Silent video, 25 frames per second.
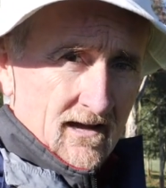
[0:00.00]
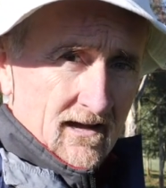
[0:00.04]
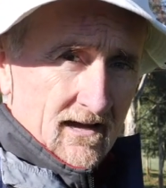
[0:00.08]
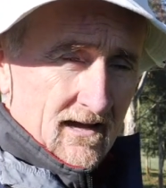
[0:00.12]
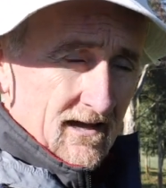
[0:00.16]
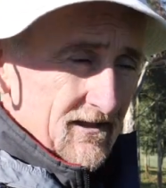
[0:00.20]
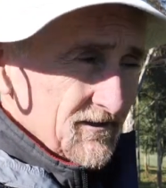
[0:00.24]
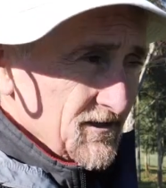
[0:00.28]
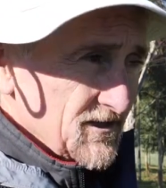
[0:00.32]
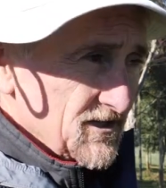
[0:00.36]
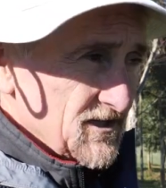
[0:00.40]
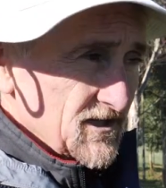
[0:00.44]

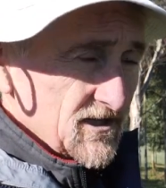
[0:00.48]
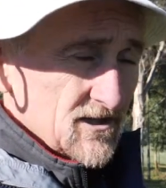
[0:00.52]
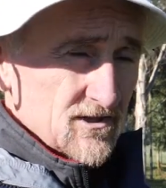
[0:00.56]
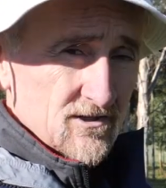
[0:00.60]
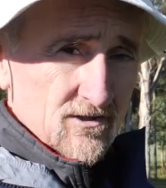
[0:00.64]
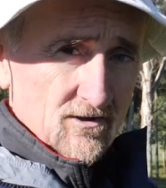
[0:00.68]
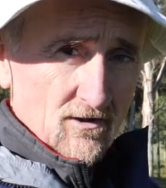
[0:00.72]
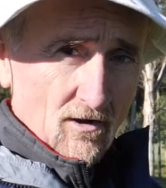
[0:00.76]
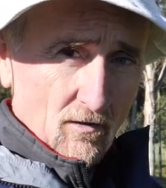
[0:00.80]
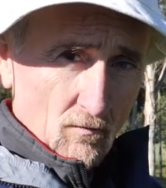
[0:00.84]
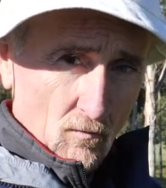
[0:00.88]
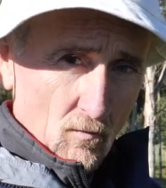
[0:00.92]
And this
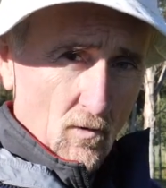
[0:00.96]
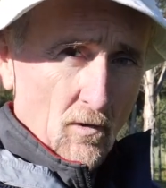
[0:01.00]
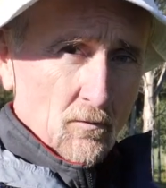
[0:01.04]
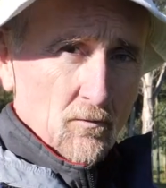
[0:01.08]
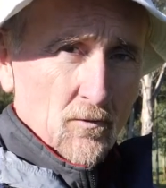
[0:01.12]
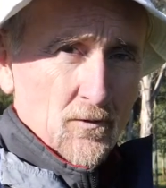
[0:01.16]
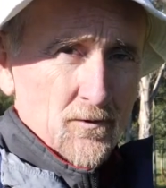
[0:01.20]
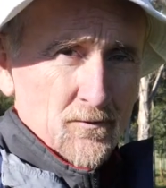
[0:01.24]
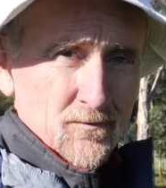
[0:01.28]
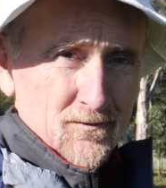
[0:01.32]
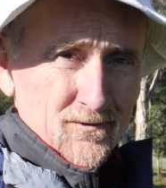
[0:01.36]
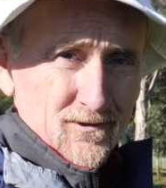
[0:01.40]
is not
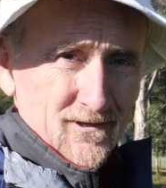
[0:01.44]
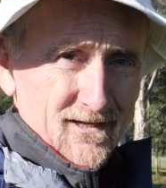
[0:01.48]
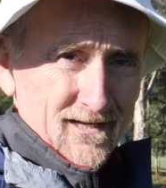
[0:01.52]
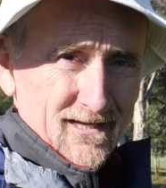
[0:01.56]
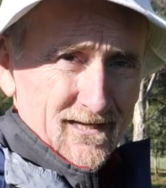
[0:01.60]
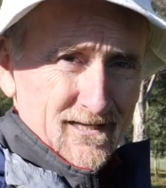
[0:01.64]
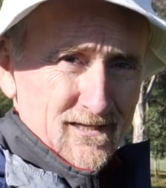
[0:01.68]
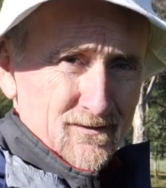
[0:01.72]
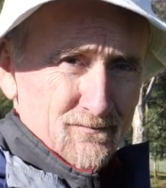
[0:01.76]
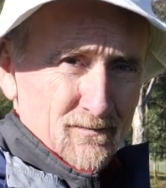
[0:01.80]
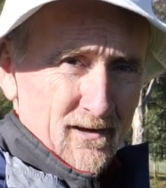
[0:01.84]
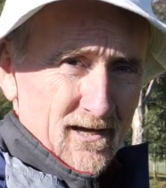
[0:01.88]
what we would
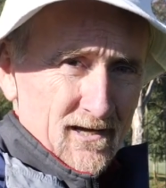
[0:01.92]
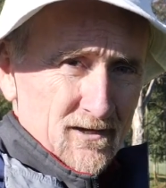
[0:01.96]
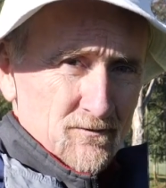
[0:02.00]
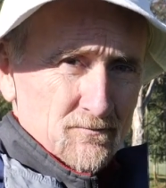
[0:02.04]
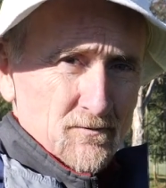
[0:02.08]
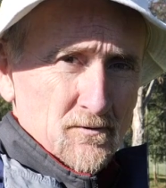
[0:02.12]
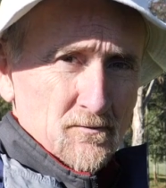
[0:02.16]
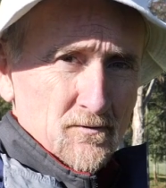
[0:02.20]
expect.